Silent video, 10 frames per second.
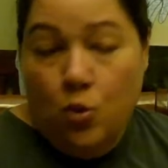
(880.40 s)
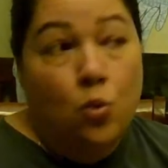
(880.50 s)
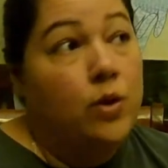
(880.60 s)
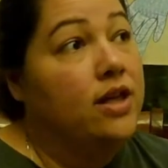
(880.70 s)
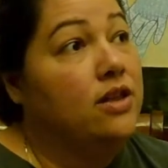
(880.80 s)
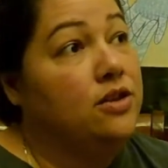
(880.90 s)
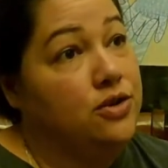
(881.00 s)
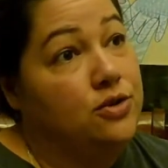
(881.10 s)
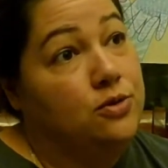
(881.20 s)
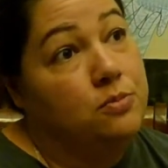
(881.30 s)
Will
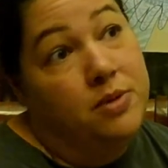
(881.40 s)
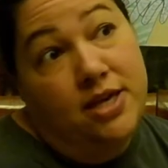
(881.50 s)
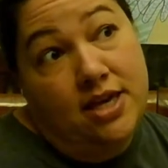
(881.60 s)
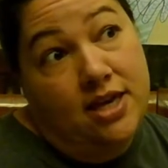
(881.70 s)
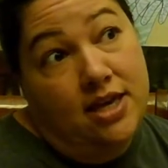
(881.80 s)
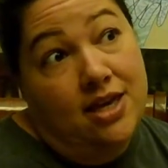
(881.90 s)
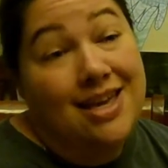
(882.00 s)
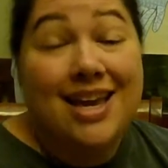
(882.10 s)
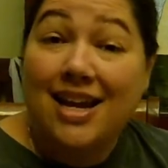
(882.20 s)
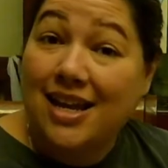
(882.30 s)
you be
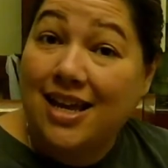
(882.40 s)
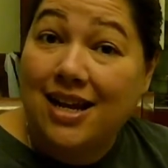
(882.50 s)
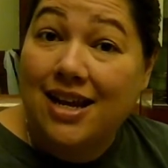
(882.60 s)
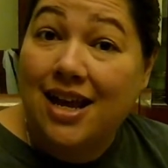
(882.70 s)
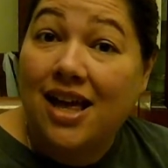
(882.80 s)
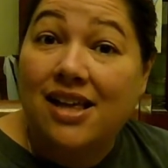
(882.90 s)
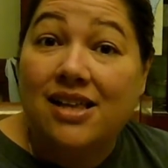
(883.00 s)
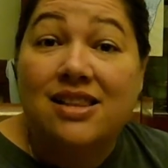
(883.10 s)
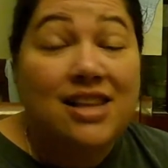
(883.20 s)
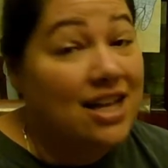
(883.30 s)
eating
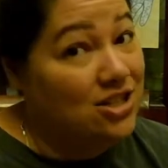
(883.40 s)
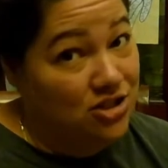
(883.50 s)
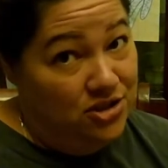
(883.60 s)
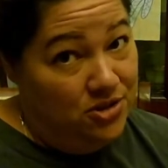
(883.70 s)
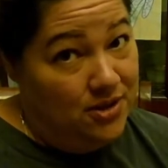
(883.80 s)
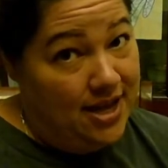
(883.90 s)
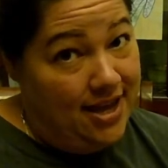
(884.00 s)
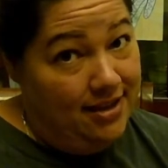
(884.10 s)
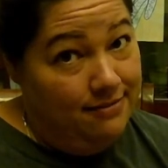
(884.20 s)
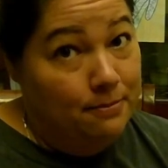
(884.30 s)
lunch
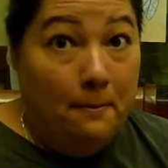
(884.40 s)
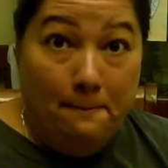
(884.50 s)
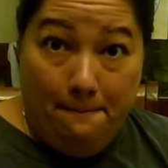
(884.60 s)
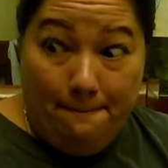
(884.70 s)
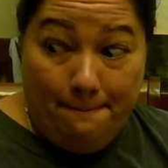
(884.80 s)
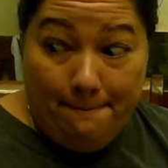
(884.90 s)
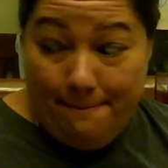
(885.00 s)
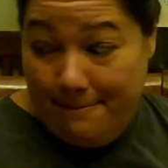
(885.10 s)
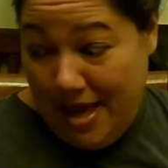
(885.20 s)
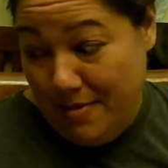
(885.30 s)
today?
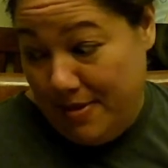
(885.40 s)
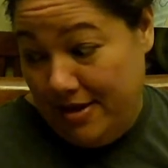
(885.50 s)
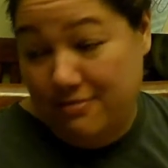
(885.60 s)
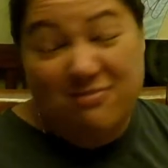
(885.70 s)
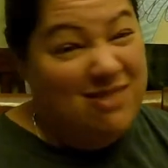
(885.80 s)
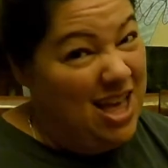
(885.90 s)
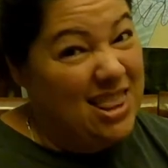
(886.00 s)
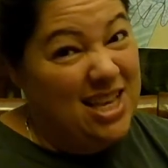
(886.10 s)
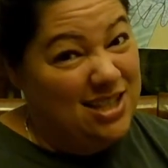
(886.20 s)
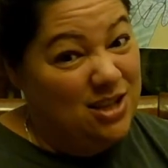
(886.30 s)
Maybe. I
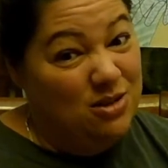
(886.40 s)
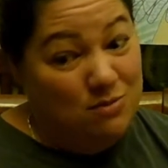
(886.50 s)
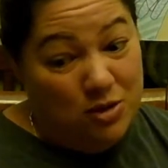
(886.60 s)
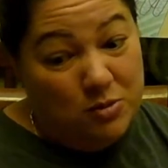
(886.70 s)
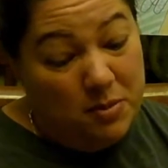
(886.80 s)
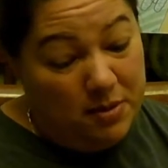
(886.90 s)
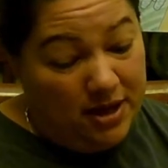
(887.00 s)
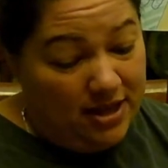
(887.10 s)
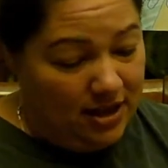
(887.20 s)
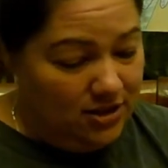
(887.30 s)
think so. Most people eat
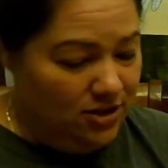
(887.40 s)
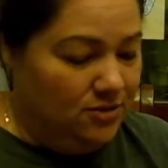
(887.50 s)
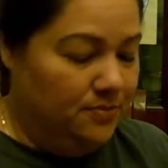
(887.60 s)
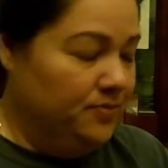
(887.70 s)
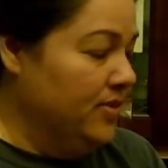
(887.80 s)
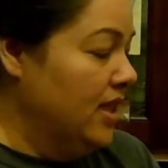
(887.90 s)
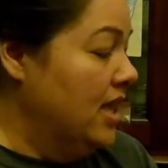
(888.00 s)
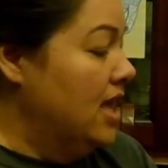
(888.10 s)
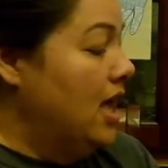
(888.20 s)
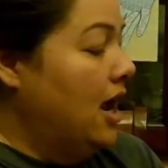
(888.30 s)
lunch.
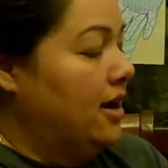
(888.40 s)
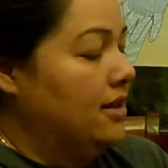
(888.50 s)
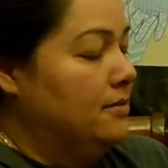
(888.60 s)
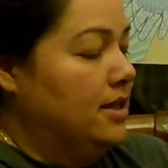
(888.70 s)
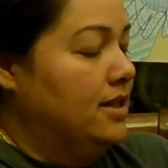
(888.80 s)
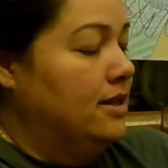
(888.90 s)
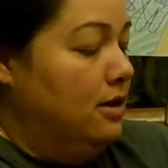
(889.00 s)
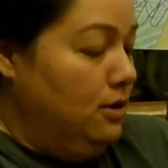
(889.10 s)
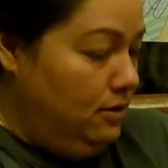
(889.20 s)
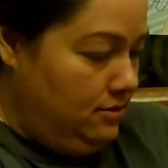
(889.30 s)
All right, let me clear
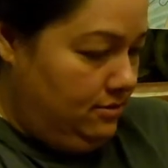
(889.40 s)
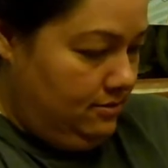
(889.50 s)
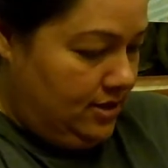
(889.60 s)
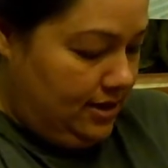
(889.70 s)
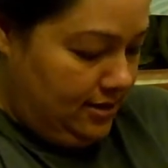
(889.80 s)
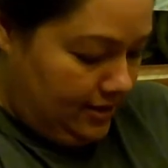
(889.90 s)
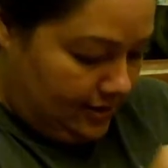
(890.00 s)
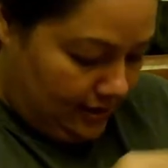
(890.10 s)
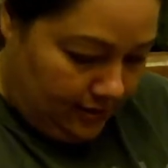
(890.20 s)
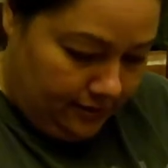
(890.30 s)
this
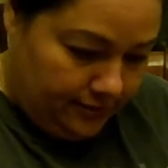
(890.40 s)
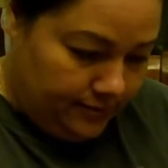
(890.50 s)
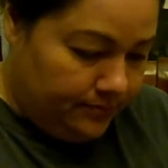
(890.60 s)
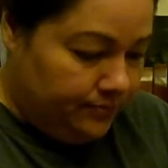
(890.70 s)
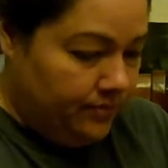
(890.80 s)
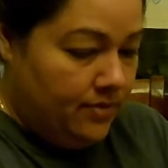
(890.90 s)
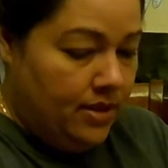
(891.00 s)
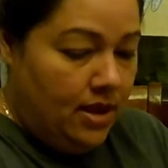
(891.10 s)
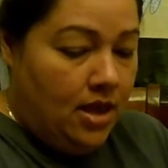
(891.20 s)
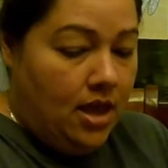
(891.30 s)
off.
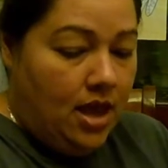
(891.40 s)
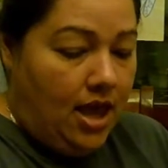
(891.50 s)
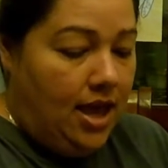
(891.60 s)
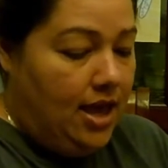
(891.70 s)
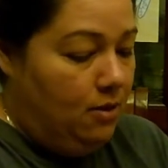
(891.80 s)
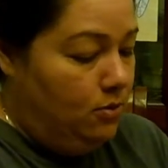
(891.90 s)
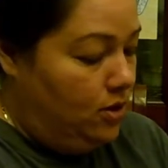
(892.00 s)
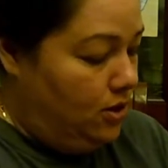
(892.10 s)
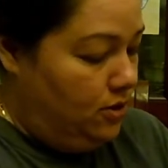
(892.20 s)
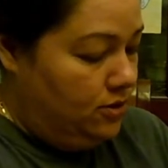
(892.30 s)
And we'll
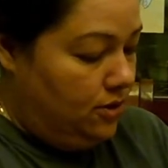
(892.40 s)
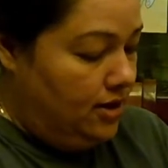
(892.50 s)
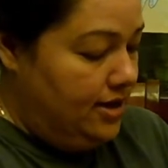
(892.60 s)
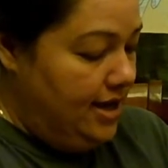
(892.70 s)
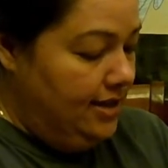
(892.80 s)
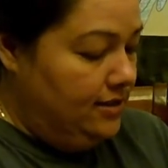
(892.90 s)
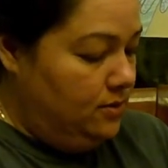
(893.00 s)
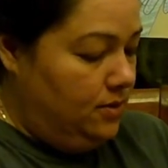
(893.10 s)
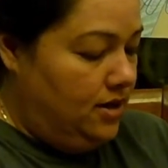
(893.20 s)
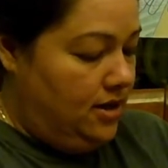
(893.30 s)
go to our next
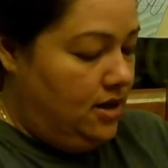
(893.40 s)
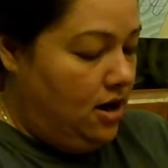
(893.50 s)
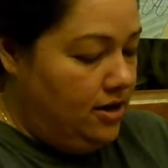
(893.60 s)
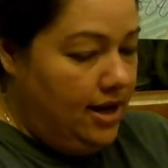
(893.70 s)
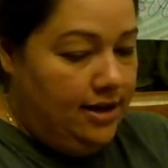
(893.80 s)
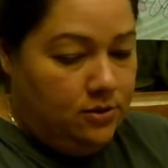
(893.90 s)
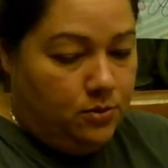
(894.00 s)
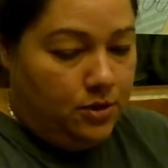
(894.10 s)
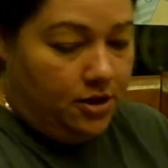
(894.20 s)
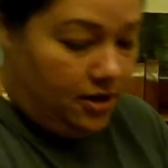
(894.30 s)
one. Our next
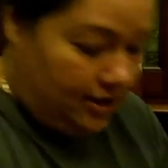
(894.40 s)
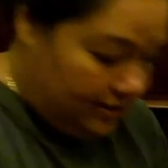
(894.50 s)
word is